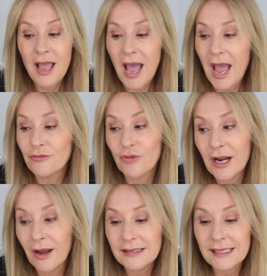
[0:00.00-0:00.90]
and
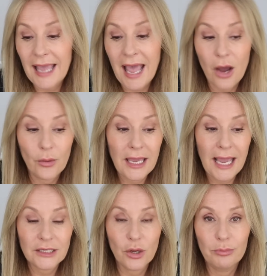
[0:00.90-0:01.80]
realising how he
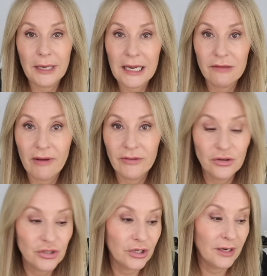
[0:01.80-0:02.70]
had completely
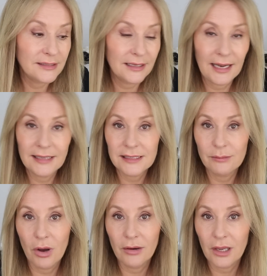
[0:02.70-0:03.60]
revolutionised the cleansing
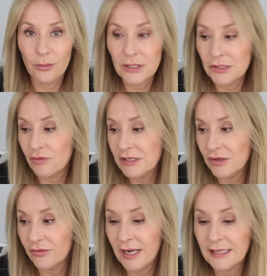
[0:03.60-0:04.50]
market with his
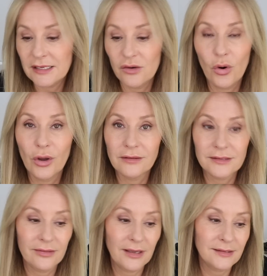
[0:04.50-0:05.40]
rinse-off cleansing oils
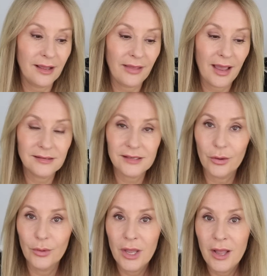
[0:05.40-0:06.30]
and things like that.
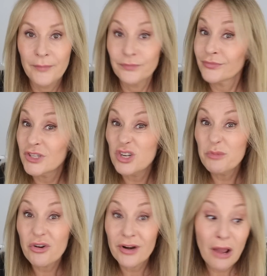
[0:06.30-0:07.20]
So
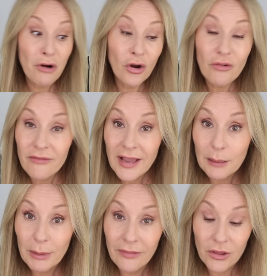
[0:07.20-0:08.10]
Shimura are no longer
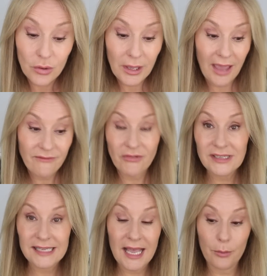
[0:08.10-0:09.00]
available in the UK. Very
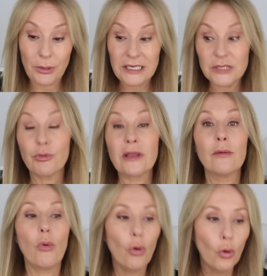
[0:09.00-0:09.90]
sad. We need to bring
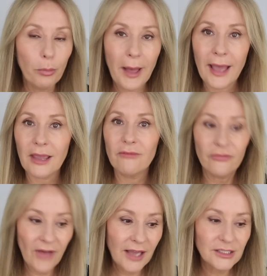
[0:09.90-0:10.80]
them all back. In
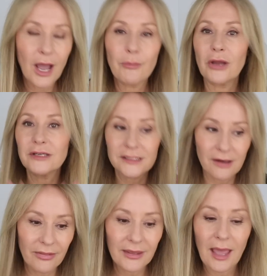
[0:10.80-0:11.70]
fact, I'm going to
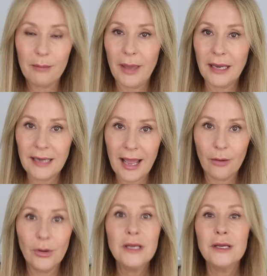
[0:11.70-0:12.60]
start the campaign
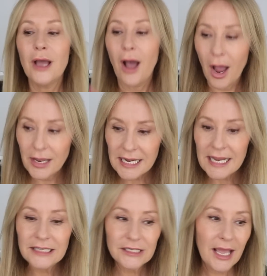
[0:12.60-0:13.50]
now. I
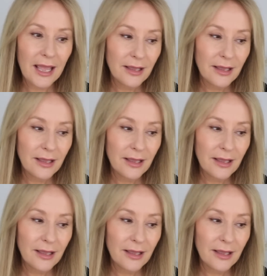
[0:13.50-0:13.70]
need